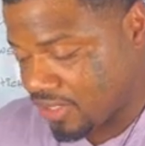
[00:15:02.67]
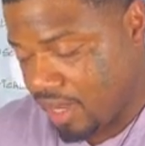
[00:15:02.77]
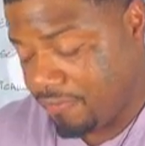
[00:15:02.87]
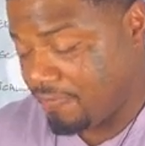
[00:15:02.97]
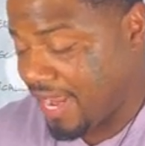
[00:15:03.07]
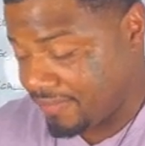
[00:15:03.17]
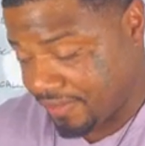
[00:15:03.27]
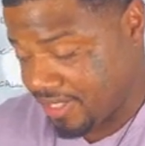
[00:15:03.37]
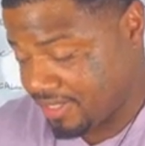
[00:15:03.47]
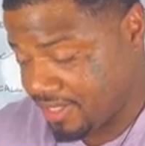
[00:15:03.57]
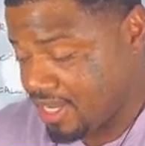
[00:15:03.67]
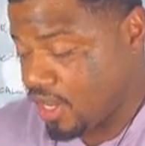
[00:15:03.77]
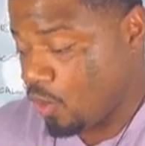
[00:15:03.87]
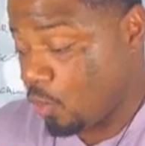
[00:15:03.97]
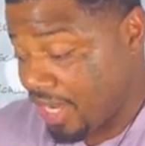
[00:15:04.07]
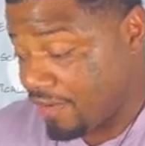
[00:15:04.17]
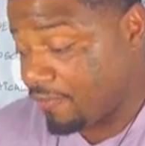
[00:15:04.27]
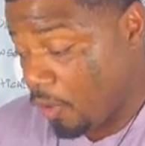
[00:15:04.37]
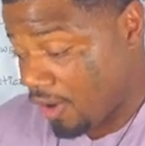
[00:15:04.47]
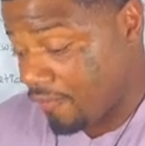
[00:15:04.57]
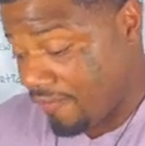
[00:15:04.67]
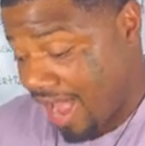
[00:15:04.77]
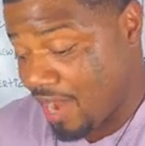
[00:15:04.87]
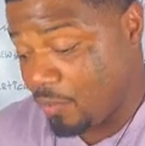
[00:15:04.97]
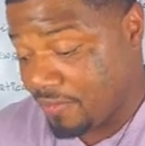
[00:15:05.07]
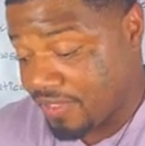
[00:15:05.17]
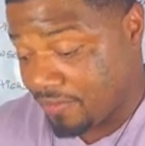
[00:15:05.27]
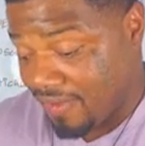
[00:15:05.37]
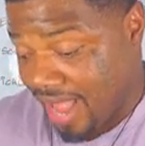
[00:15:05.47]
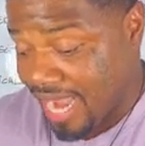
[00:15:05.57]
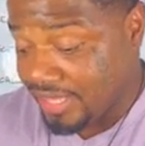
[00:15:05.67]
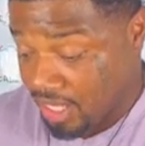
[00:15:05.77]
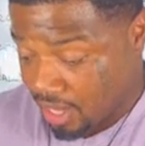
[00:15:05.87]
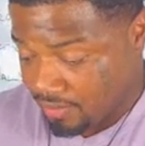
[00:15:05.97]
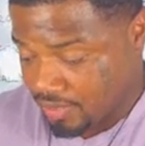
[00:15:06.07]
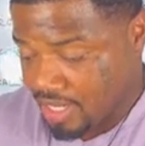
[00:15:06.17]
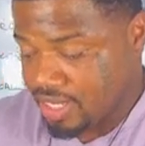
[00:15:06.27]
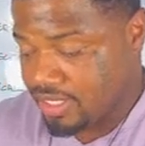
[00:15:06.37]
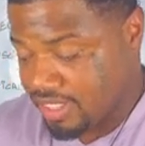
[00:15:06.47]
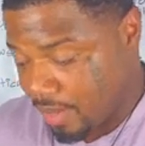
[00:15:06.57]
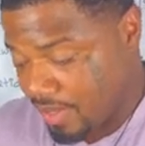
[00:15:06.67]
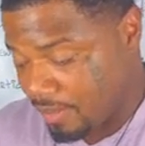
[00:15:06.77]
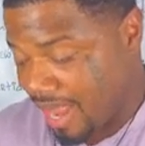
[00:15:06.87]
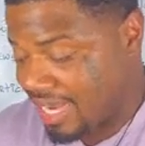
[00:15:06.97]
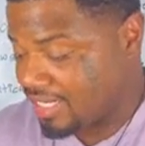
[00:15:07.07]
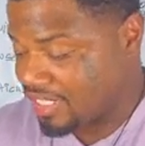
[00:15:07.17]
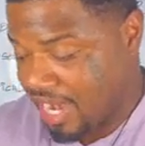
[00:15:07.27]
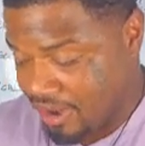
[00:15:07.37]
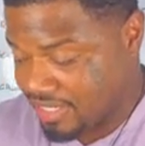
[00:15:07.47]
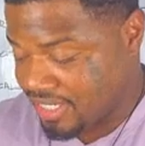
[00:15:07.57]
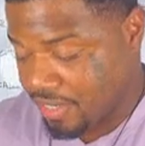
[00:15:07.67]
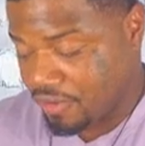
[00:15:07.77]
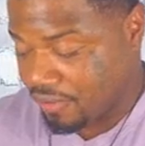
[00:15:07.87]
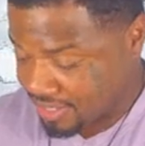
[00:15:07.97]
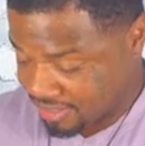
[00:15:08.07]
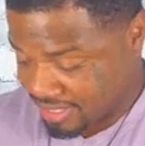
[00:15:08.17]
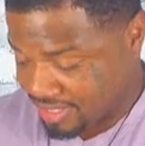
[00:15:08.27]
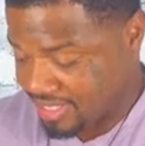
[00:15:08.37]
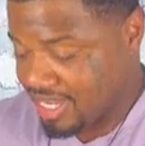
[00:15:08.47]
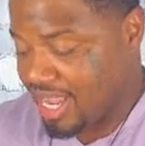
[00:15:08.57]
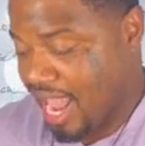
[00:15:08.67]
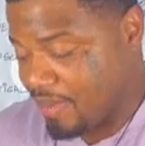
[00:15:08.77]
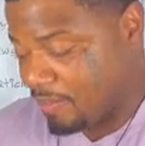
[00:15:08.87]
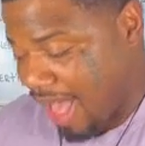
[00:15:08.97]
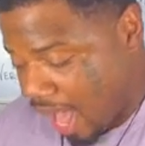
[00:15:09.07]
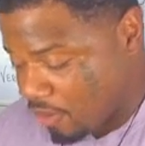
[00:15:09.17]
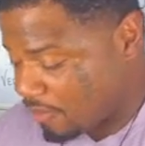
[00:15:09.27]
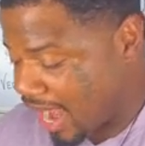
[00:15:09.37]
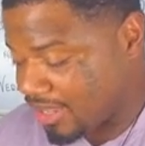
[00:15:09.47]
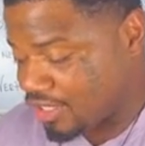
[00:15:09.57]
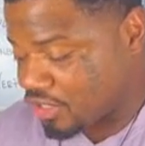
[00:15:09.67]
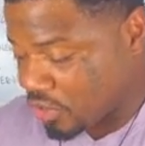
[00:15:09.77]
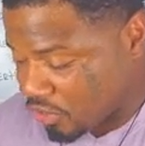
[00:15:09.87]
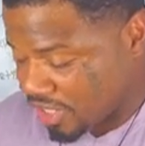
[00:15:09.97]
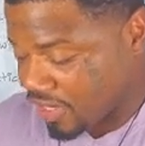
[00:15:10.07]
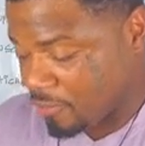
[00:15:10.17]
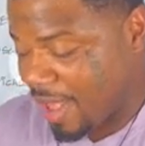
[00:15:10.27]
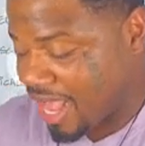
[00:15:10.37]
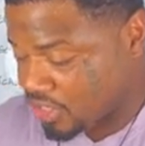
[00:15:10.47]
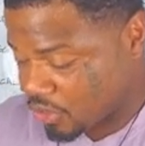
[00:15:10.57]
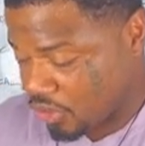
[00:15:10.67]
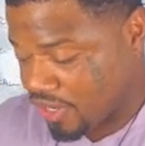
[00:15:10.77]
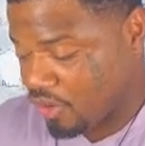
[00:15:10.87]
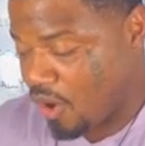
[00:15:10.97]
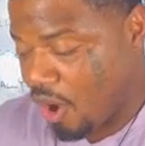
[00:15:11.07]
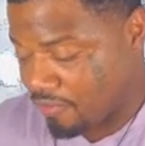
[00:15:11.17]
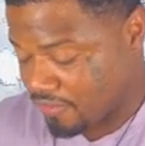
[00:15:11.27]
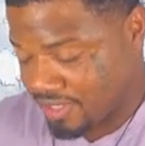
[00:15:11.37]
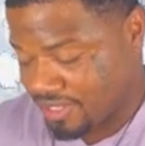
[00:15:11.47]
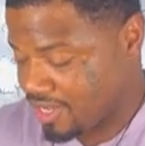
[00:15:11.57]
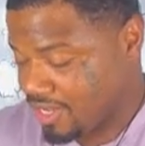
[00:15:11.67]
of faithless, we fortify with divine love, summoned by the charity of Christians, and bound by the duty of pastoral office,